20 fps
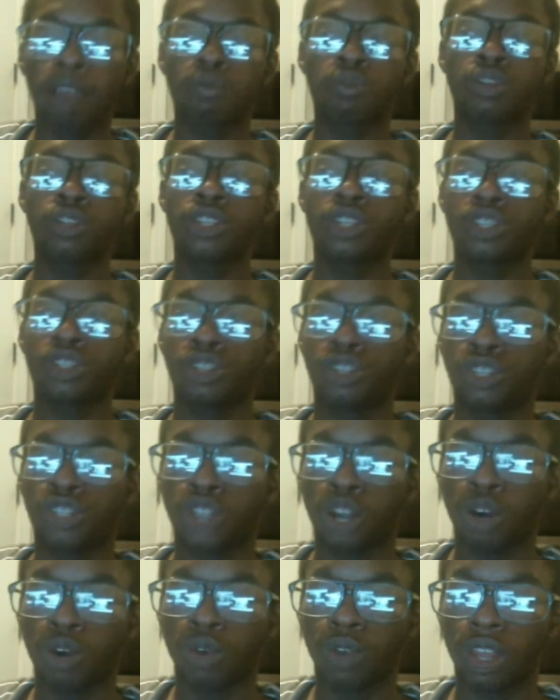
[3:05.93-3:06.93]
really
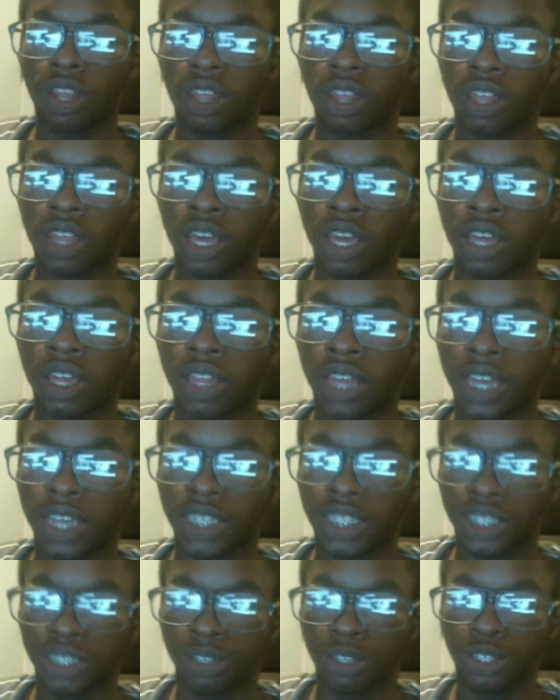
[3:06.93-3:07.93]
don't think that
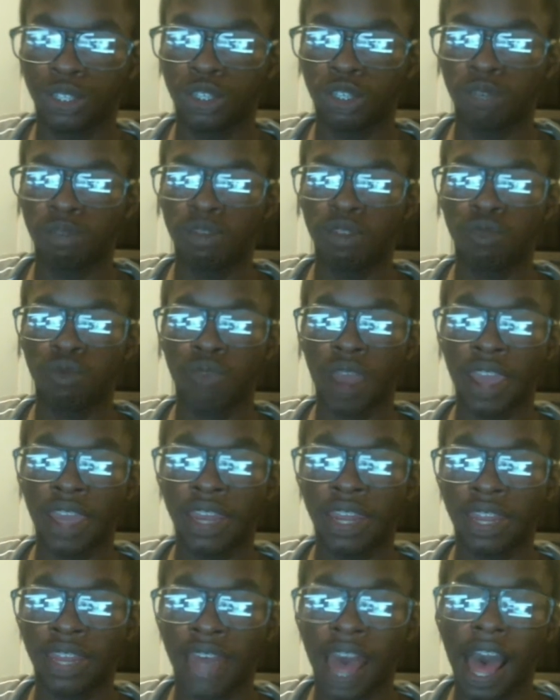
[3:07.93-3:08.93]
series should be
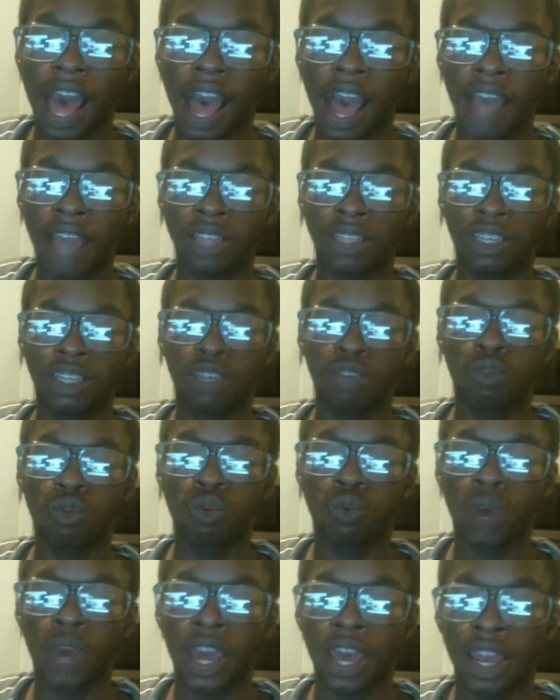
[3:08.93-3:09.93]
rated that highly
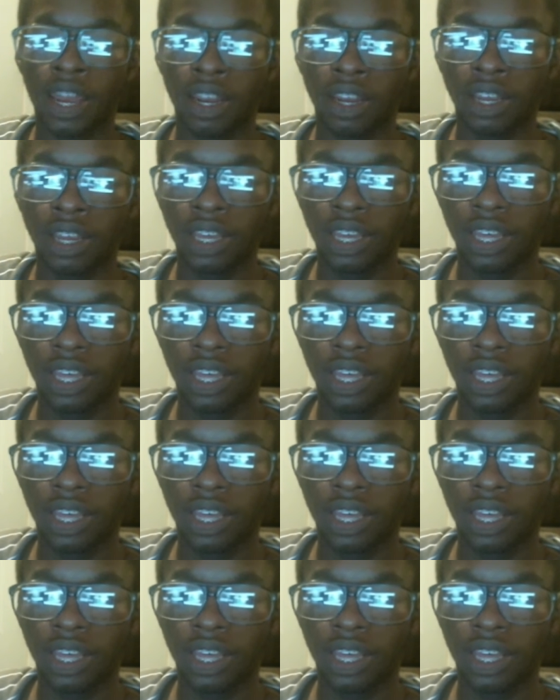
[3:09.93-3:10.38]
when